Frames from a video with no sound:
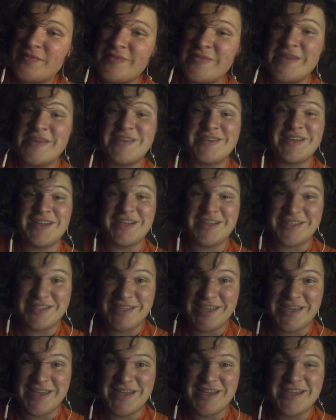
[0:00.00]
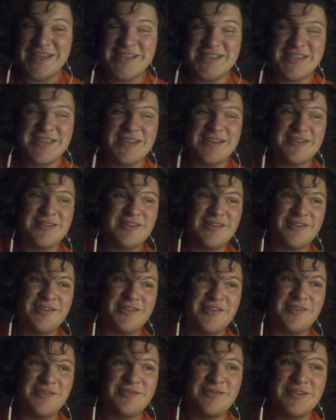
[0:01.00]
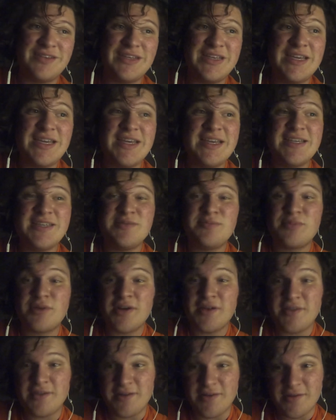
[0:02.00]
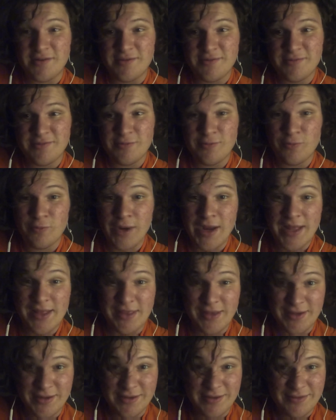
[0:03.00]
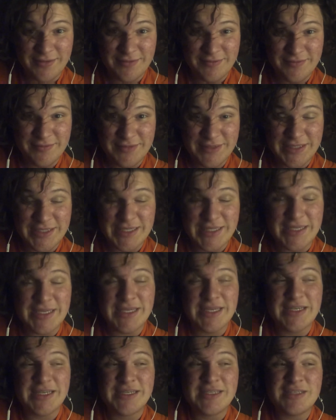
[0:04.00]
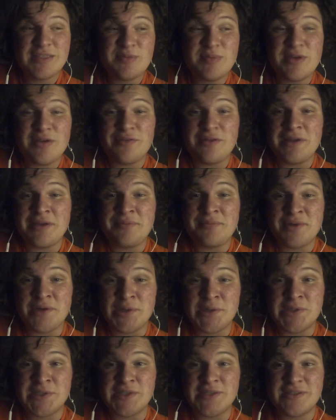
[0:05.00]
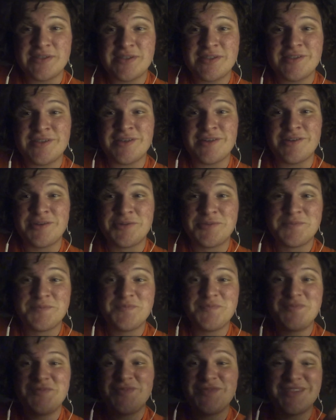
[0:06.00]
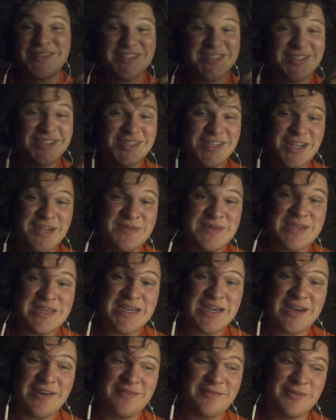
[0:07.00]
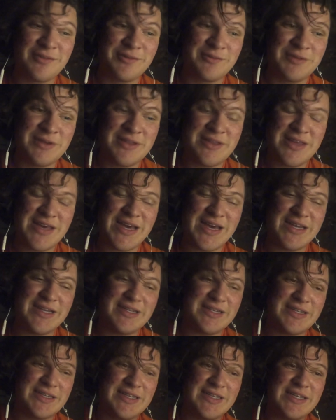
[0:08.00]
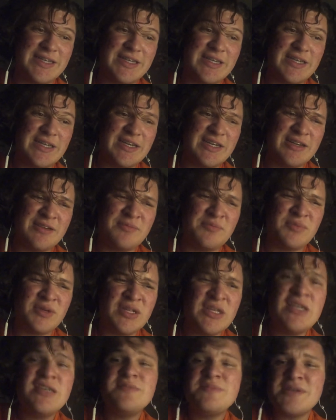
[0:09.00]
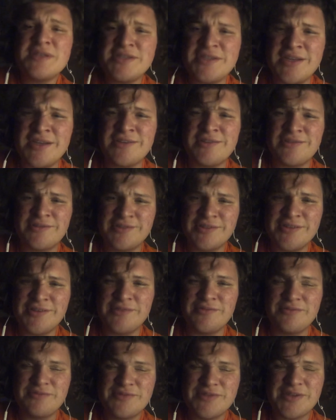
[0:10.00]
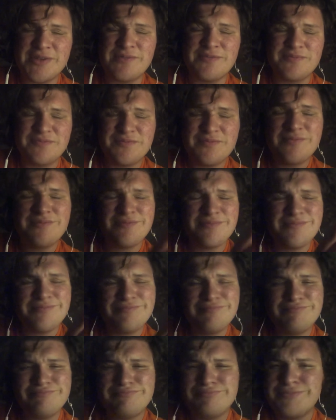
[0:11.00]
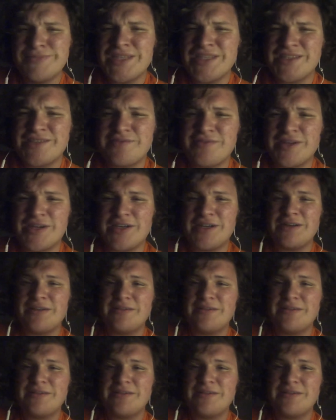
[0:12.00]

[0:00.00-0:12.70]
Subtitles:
he's got to take it easy, although his brother, Waylon, is a bit rambunctious, so just gotta be careful with that. But he's been gentle too, so that's fine.